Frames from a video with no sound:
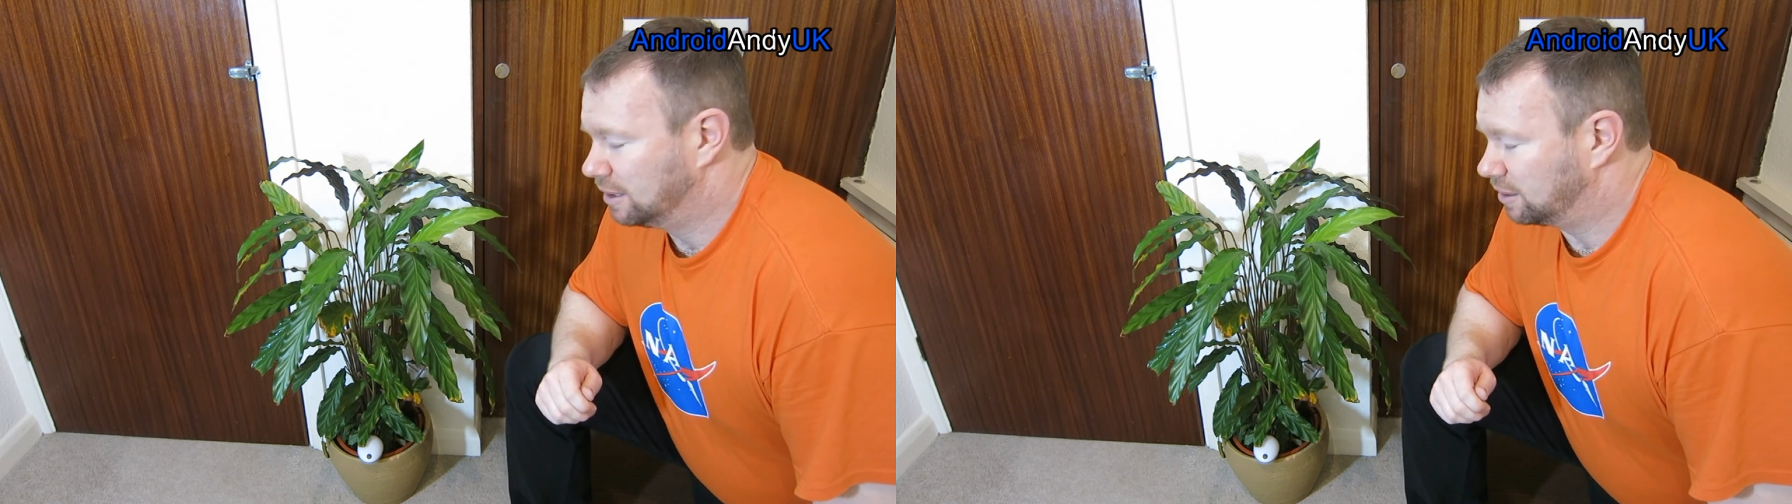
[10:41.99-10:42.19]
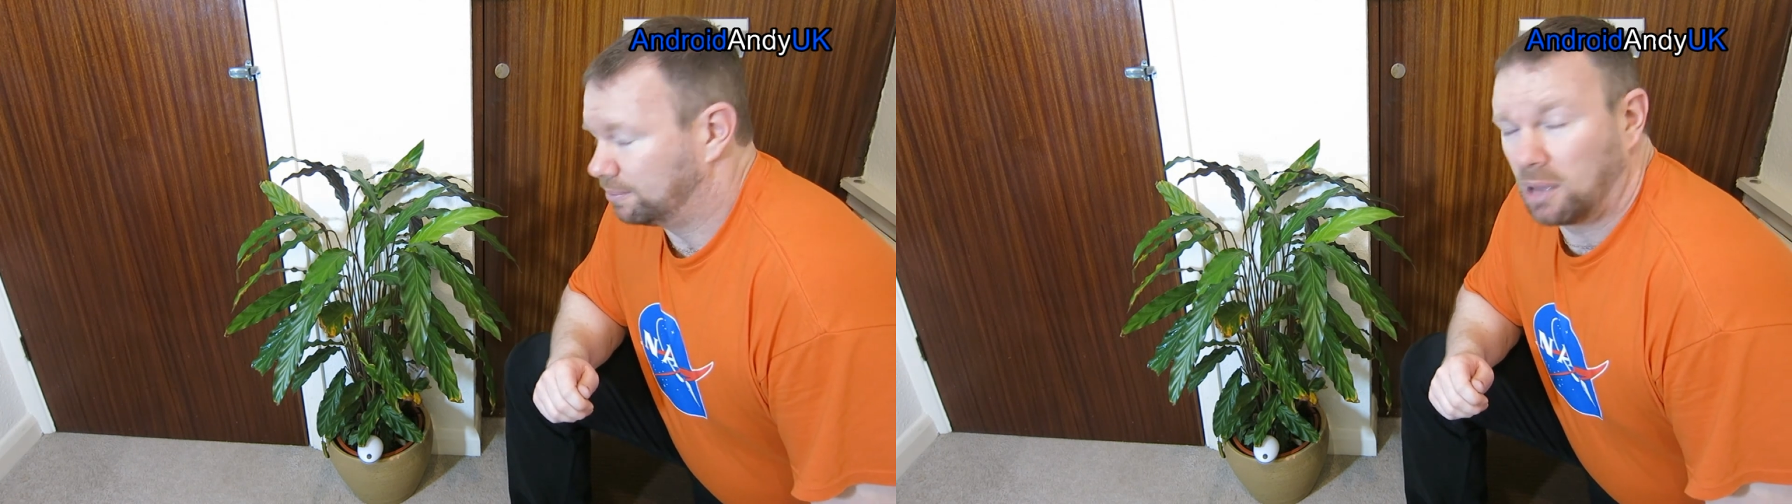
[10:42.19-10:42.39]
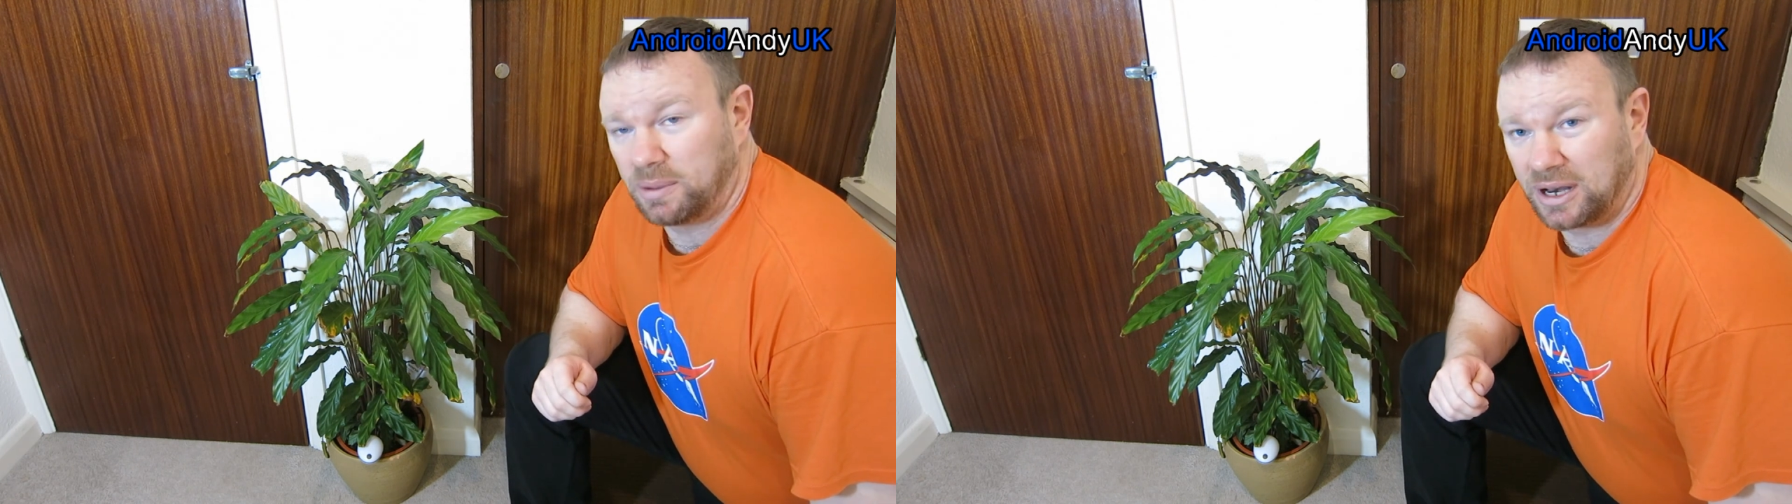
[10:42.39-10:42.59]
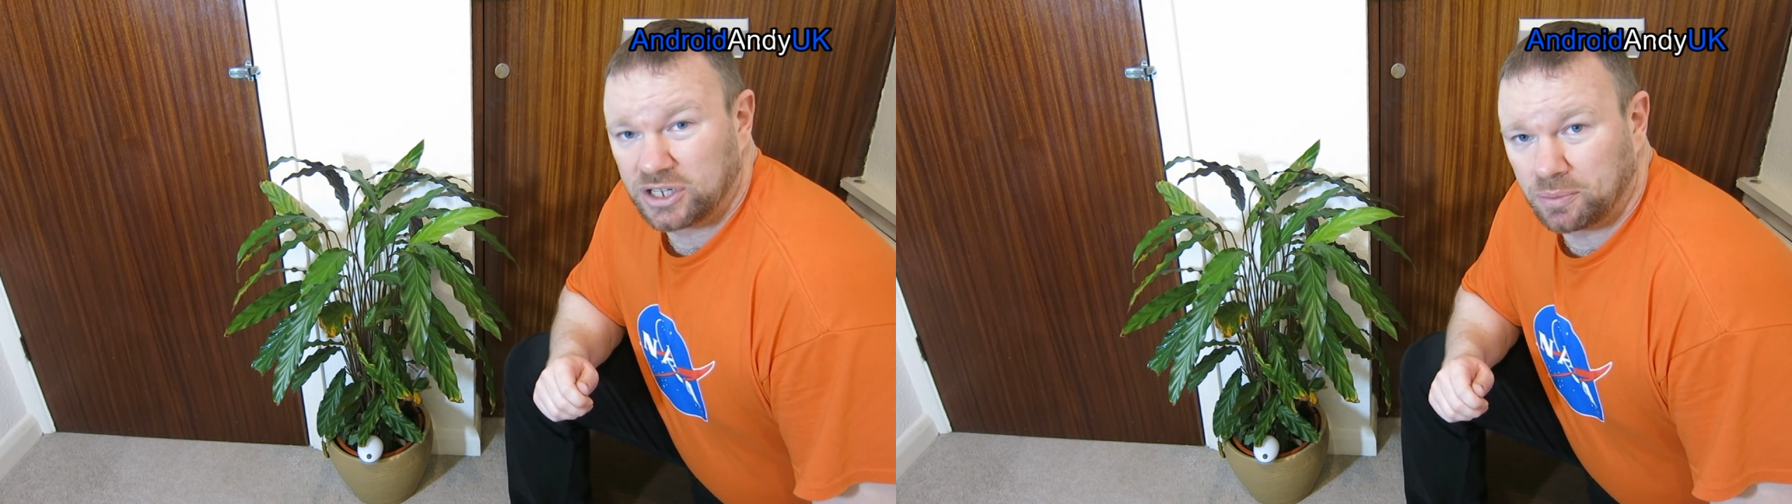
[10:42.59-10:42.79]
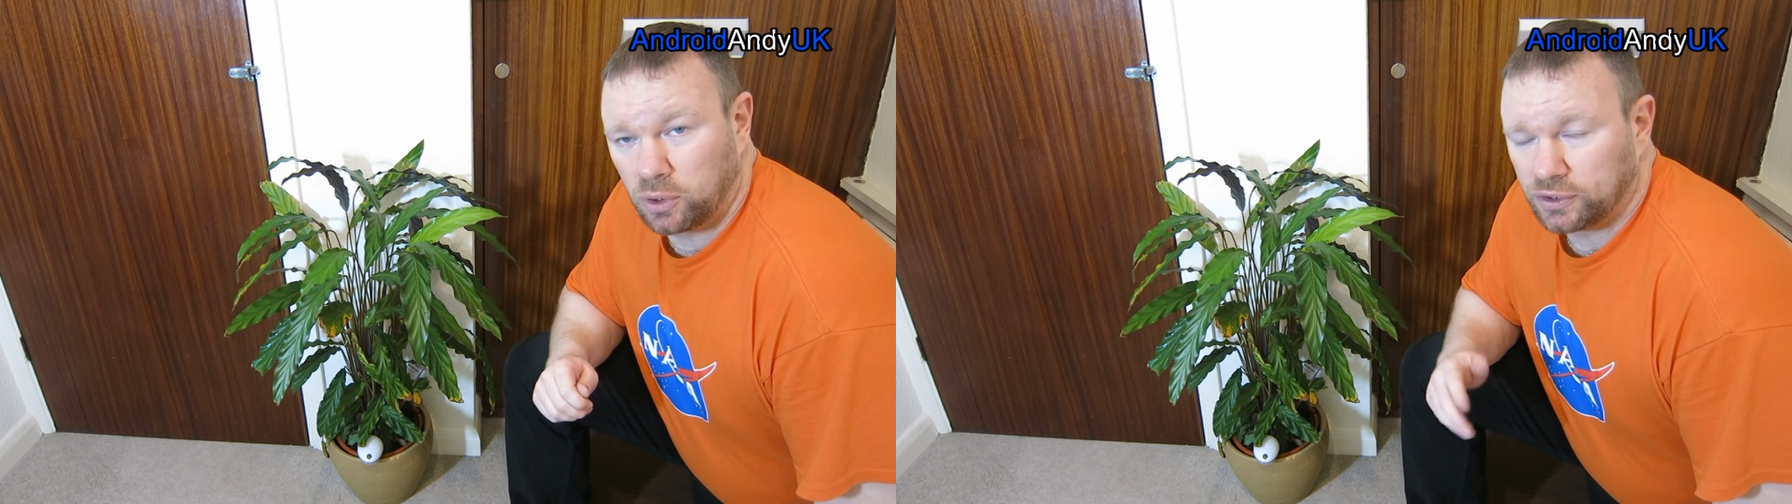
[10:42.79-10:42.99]
that might be better
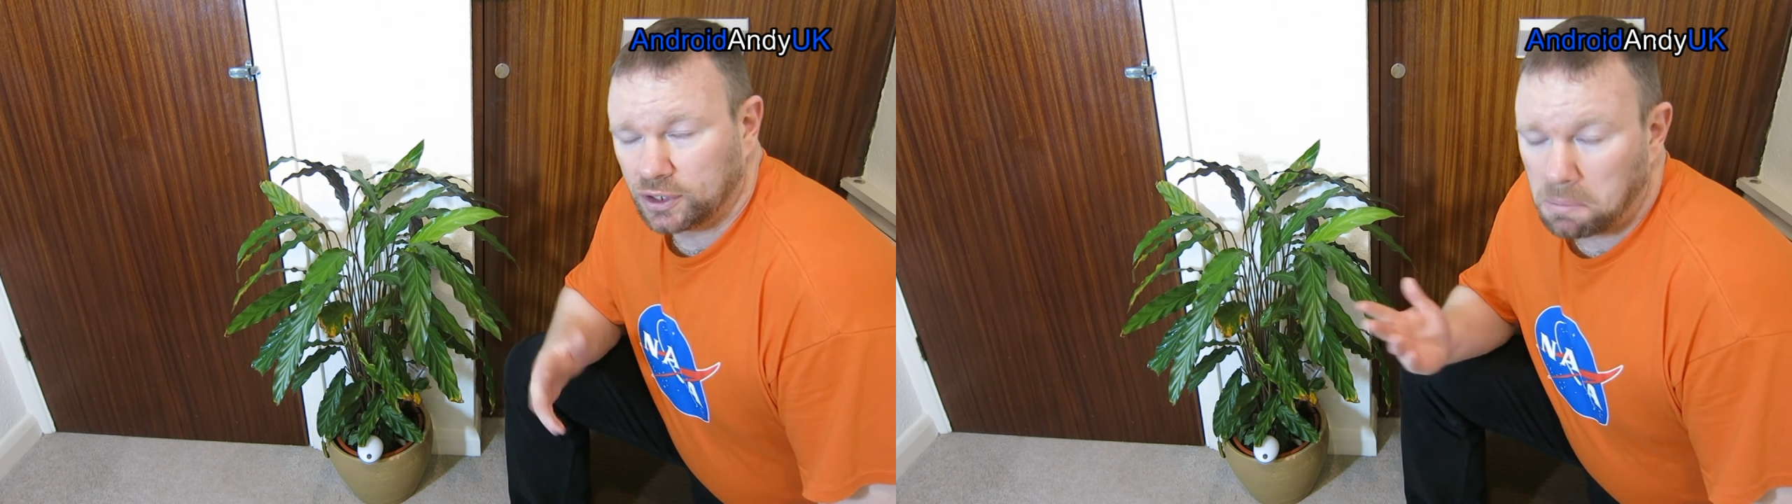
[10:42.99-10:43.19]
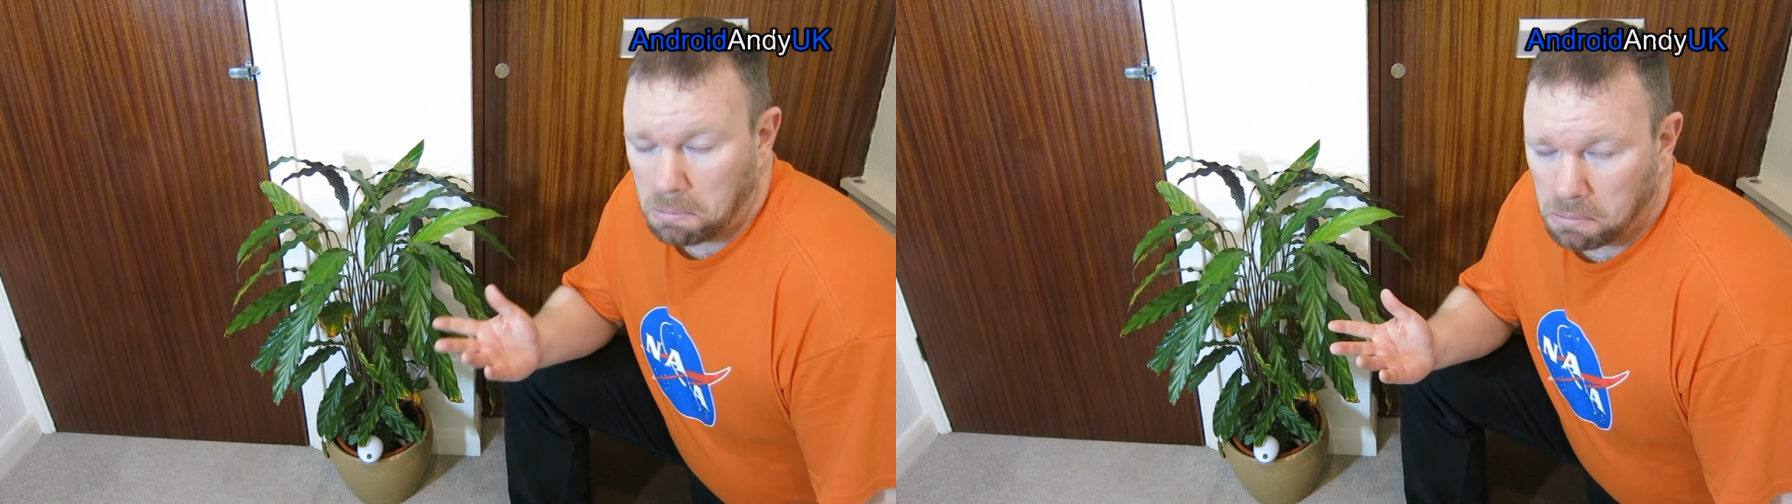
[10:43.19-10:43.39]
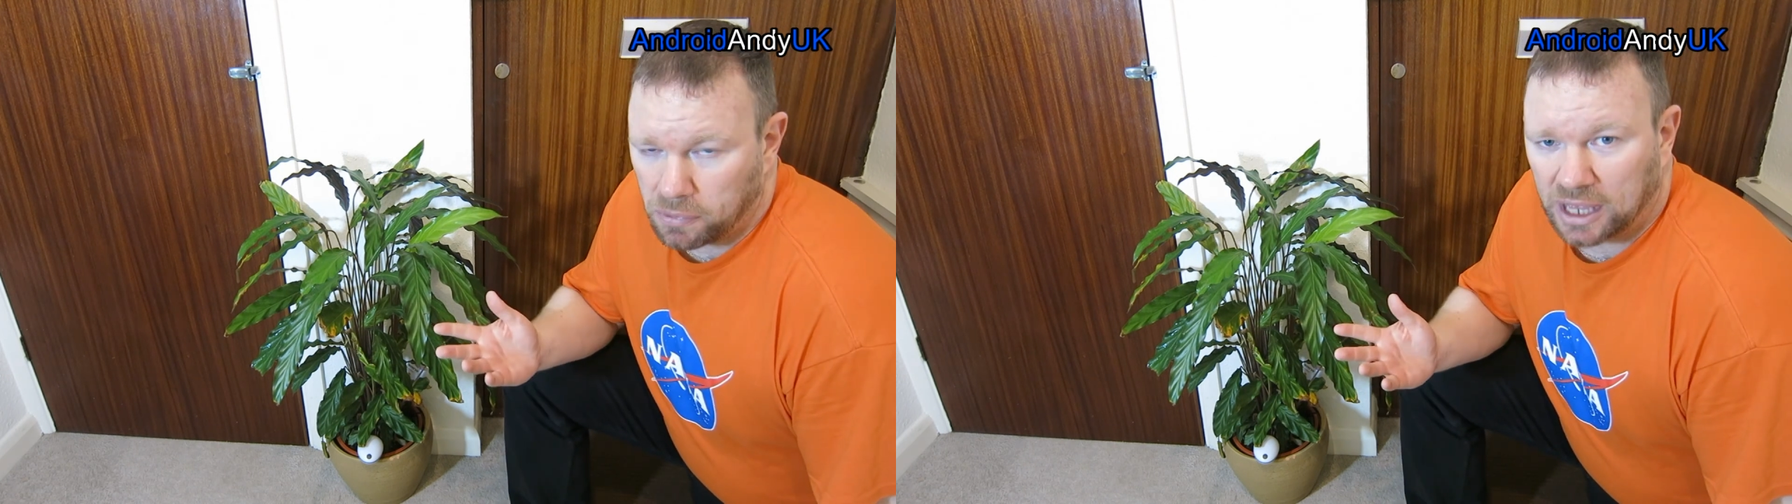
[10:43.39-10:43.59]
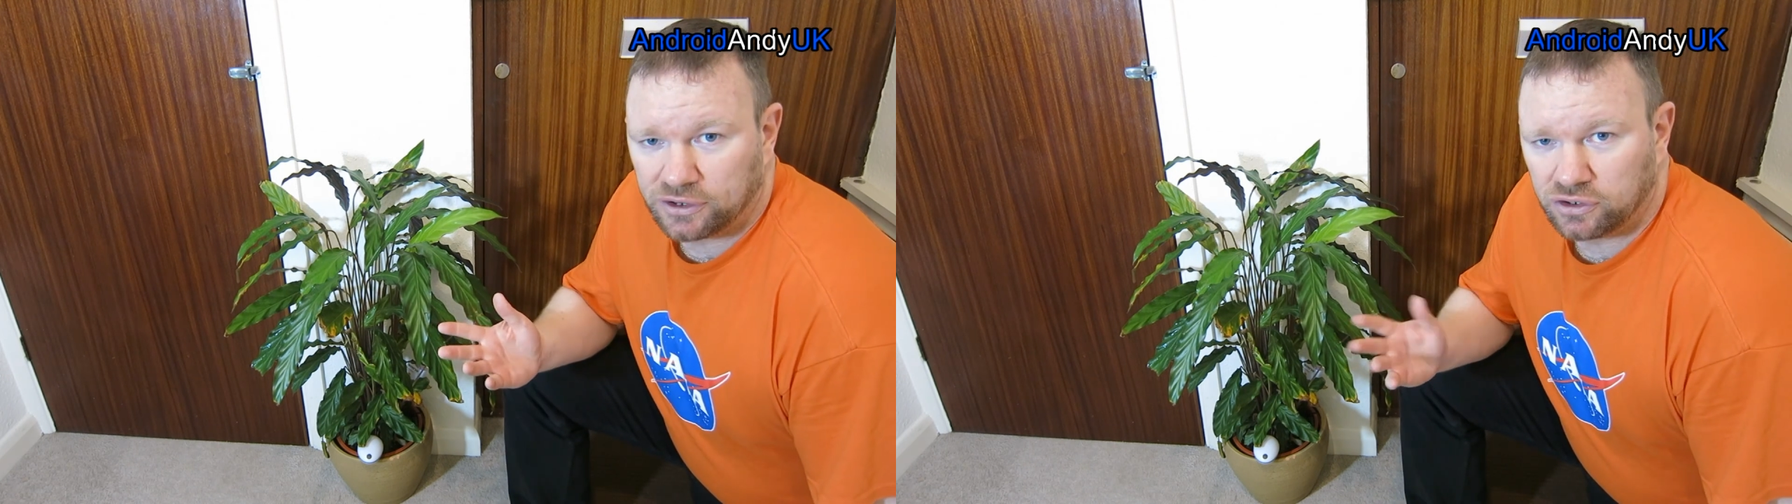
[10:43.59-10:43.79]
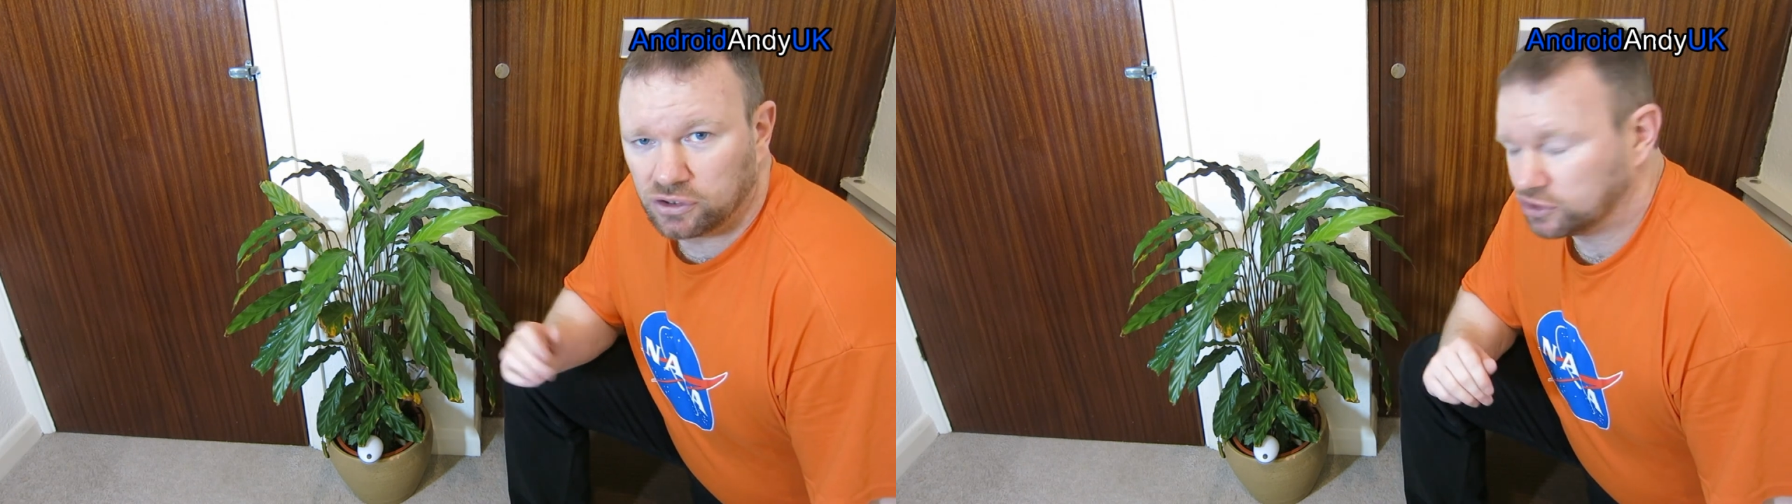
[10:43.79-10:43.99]
supported, that's your